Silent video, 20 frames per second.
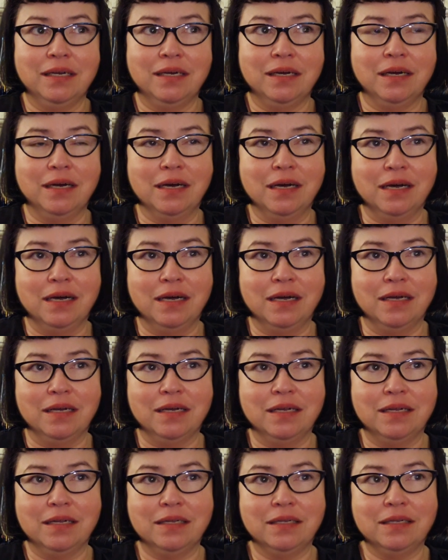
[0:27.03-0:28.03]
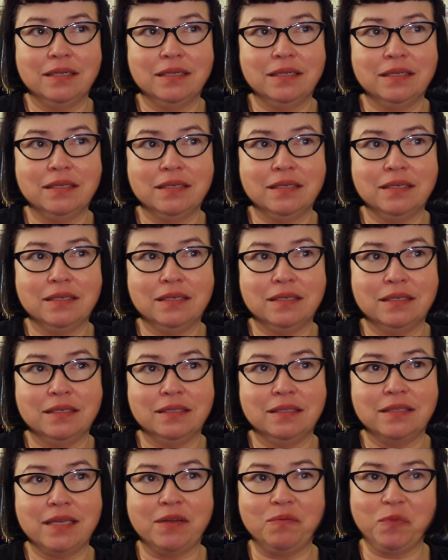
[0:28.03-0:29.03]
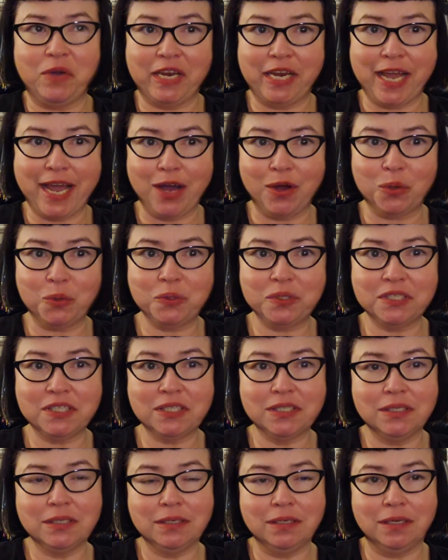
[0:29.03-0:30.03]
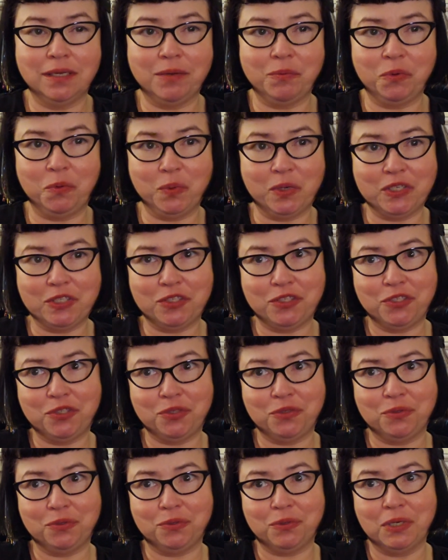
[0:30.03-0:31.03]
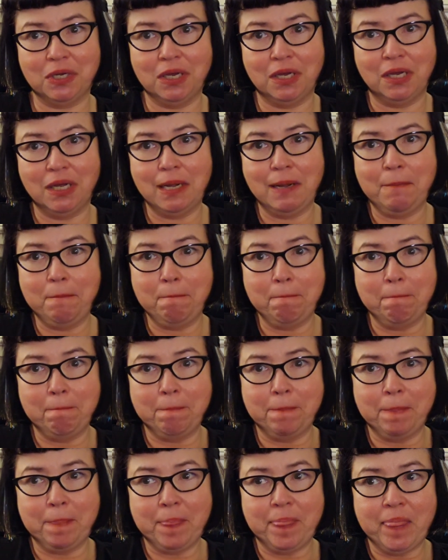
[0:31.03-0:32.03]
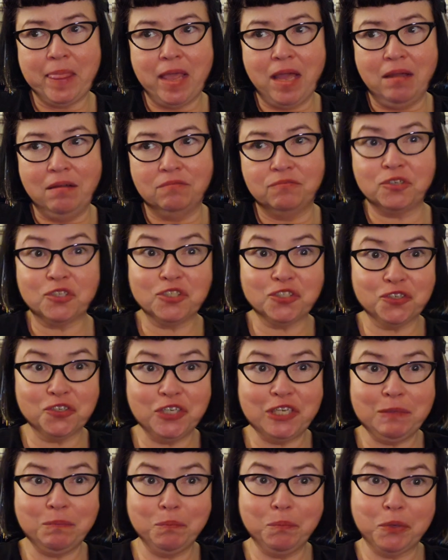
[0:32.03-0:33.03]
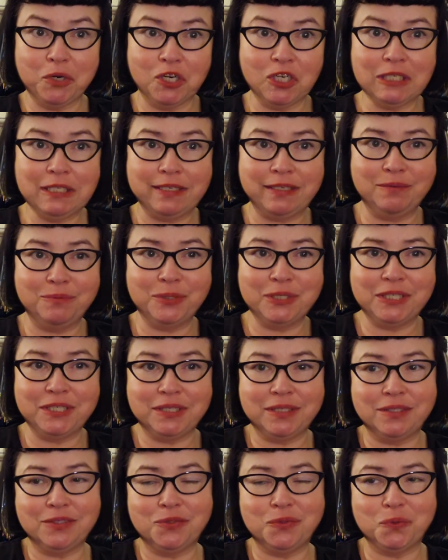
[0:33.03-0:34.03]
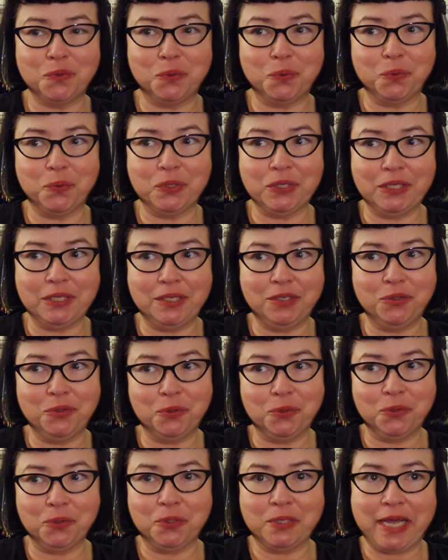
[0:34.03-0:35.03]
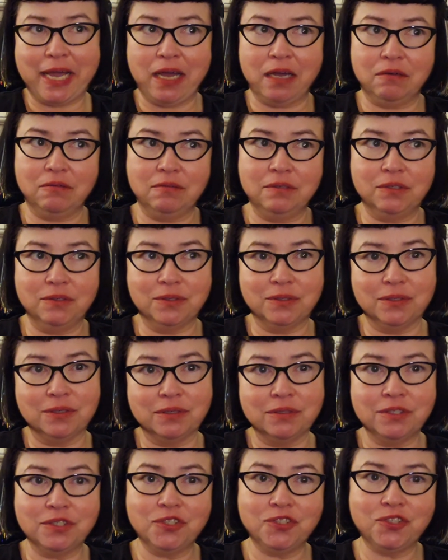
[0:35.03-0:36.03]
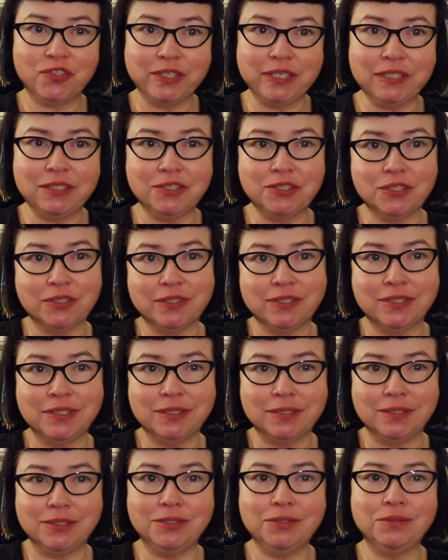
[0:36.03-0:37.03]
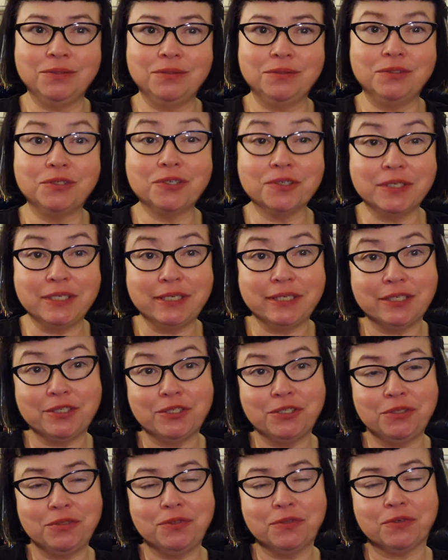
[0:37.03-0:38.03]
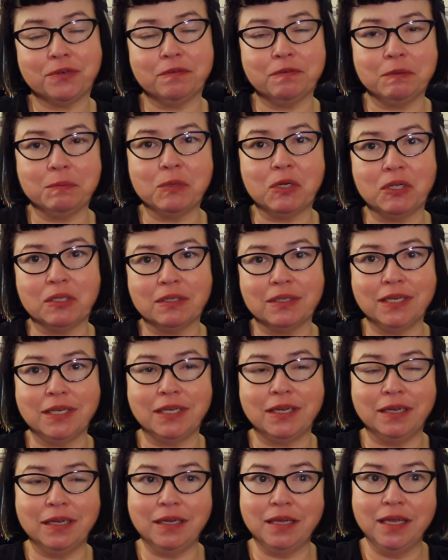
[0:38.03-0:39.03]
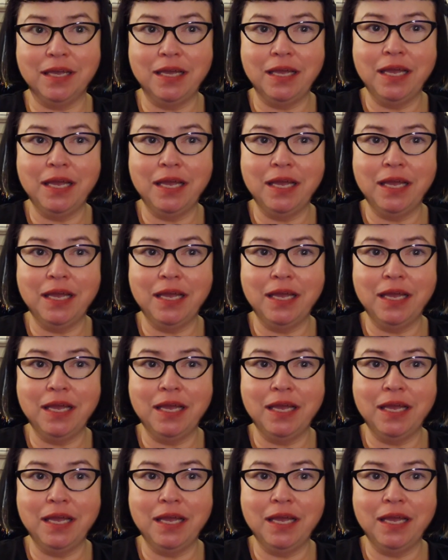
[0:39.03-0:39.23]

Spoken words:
then went out and we went to 4th Street in Berkeley, which is a really cool outdoor street turning into sort of a mall thing.